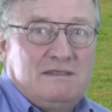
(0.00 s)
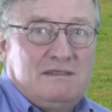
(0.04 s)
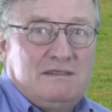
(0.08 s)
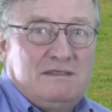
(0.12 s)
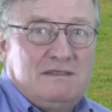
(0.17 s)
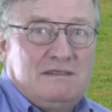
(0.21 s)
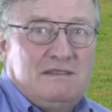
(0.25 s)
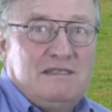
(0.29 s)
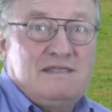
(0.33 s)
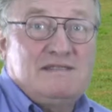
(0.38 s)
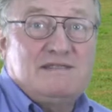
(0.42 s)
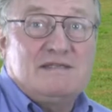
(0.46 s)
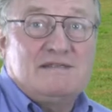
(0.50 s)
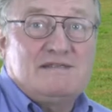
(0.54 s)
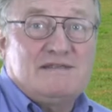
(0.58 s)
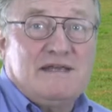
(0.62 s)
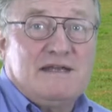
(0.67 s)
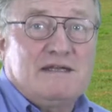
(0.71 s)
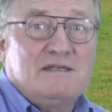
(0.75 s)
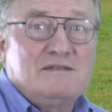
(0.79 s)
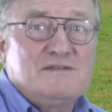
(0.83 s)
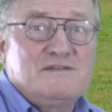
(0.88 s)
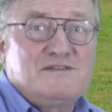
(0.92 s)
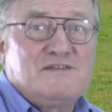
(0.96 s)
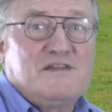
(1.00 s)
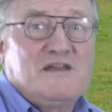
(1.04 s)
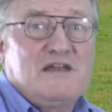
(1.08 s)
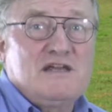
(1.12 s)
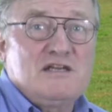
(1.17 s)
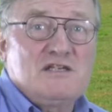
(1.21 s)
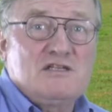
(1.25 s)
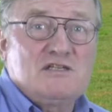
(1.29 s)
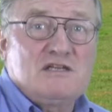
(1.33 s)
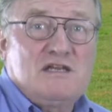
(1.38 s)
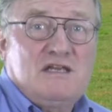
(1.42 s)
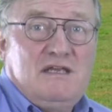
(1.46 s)
This second
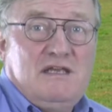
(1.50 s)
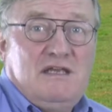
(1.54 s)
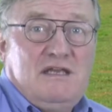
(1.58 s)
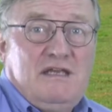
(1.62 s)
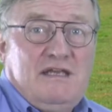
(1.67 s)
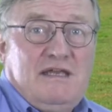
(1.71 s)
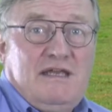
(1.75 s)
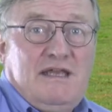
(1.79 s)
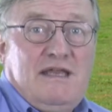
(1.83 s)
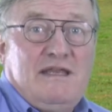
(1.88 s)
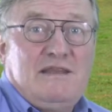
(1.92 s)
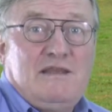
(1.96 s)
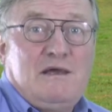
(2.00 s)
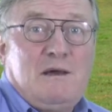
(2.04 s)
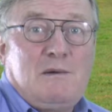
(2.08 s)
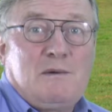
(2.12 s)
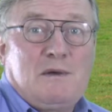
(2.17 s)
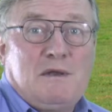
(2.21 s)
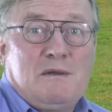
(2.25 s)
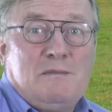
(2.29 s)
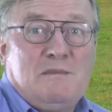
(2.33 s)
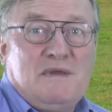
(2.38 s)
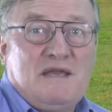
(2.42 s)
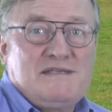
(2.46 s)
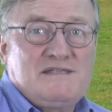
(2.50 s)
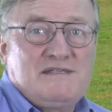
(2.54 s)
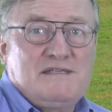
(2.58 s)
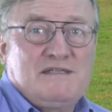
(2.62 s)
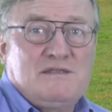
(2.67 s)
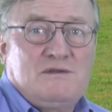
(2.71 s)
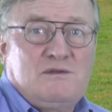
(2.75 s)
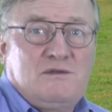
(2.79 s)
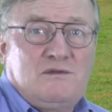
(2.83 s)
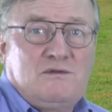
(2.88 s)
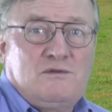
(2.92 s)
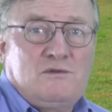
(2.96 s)
stage in our
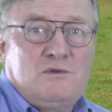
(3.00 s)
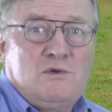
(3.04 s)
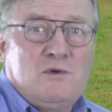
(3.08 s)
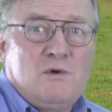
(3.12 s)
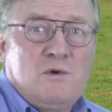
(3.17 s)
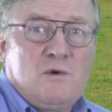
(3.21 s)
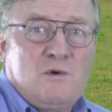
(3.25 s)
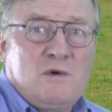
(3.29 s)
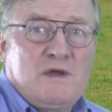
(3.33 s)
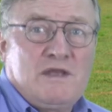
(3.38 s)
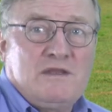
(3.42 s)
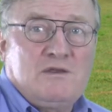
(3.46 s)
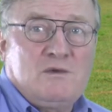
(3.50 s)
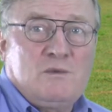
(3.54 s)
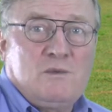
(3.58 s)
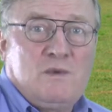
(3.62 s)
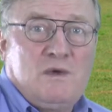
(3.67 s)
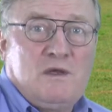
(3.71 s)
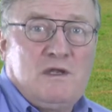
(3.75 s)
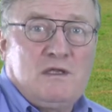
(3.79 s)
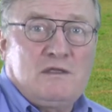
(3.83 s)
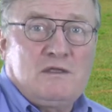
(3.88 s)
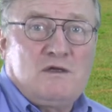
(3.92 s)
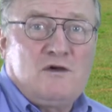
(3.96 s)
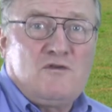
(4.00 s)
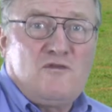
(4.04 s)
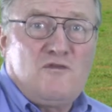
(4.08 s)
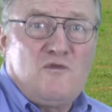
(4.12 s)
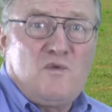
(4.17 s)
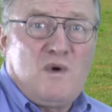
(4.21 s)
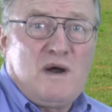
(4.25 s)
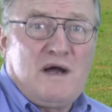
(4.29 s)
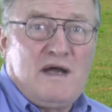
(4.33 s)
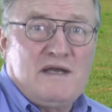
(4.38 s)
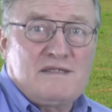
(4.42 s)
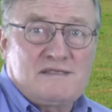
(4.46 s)
amazing tour in the world of
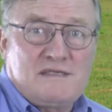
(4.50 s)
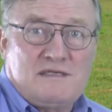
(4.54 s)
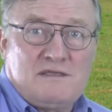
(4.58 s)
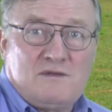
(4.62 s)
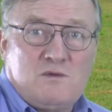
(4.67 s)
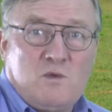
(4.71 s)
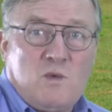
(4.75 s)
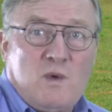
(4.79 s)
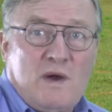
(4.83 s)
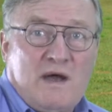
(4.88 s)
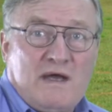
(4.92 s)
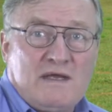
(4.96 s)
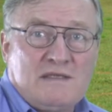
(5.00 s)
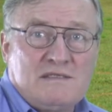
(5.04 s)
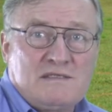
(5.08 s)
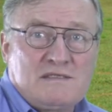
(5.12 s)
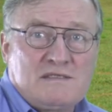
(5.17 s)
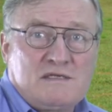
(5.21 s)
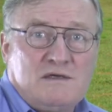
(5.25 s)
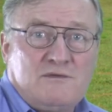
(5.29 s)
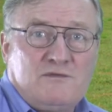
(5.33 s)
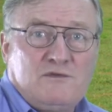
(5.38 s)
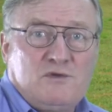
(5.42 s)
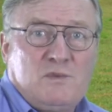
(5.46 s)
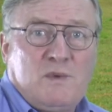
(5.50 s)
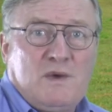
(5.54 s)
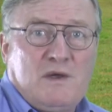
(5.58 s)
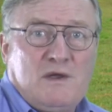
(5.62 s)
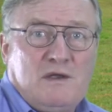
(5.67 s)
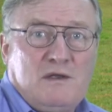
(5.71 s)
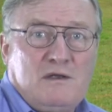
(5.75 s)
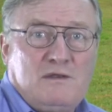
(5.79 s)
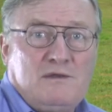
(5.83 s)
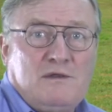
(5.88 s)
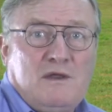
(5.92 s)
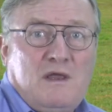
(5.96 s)
wines and wines of the
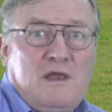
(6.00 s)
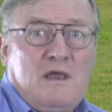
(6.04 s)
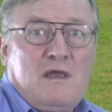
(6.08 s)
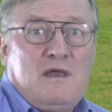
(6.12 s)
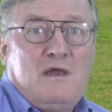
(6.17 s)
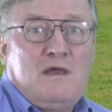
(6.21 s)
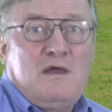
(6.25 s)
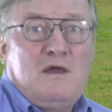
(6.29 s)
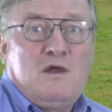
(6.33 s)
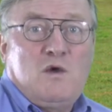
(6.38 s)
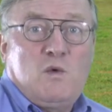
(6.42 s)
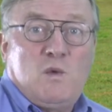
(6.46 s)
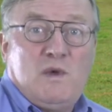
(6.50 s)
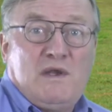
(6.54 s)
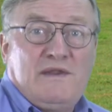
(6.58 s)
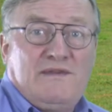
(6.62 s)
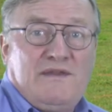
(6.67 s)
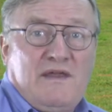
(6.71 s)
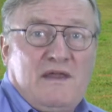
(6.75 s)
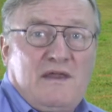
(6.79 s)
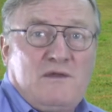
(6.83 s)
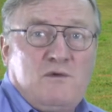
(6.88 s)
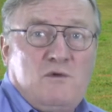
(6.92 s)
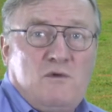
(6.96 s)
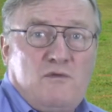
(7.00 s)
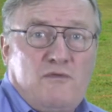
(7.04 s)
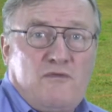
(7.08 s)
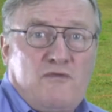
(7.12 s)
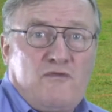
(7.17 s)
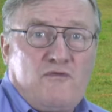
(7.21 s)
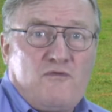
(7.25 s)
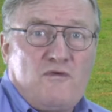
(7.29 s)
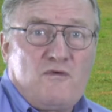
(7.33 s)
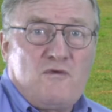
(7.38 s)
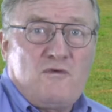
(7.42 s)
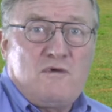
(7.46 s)
world will take you
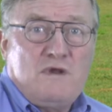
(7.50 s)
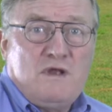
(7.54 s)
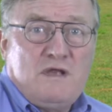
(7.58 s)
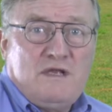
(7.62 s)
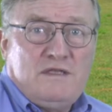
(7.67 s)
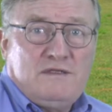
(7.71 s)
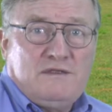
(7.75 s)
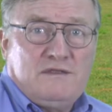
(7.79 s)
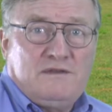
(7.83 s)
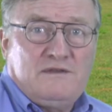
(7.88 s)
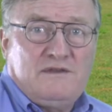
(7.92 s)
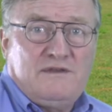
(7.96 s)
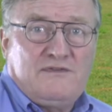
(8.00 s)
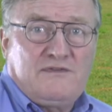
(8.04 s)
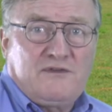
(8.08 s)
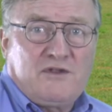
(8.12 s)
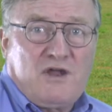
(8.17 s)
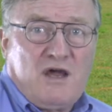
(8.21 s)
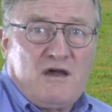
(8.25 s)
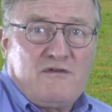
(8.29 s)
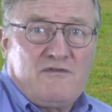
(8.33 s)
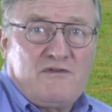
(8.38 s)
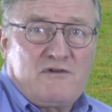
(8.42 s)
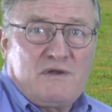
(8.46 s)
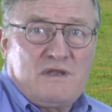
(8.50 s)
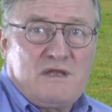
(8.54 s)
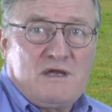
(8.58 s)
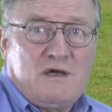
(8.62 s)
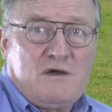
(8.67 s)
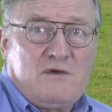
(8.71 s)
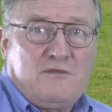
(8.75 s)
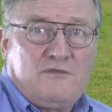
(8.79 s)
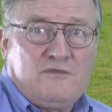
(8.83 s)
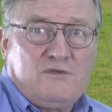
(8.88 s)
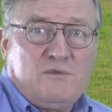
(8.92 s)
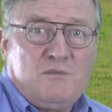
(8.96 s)
through the discovery
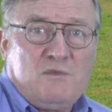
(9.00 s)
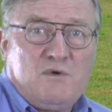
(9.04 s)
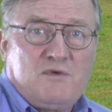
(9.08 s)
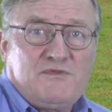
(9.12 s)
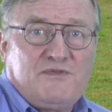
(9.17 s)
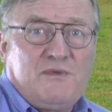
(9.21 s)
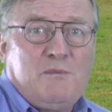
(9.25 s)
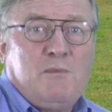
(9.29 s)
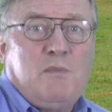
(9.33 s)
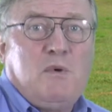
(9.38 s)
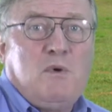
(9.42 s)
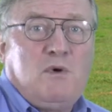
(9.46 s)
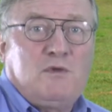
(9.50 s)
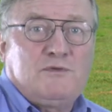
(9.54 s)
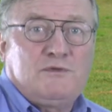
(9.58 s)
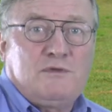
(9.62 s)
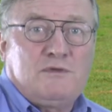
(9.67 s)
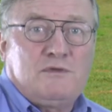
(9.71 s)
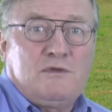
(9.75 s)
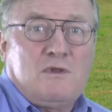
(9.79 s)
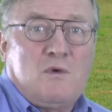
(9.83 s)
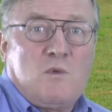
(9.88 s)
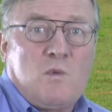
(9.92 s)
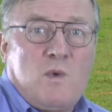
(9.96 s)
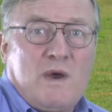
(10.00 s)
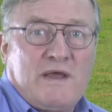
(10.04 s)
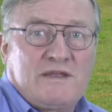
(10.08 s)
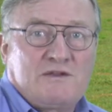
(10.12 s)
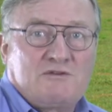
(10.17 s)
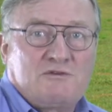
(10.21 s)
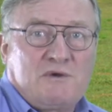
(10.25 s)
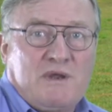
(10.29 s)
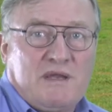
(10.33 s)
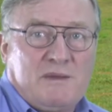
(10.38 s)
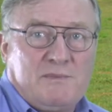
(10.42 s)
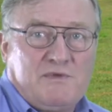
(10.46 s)
of the most important wine
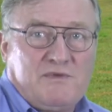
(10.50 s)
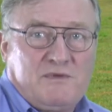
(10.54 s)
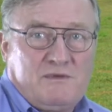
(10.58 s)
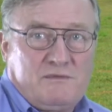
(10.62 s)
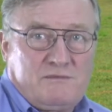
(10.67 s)
grapes.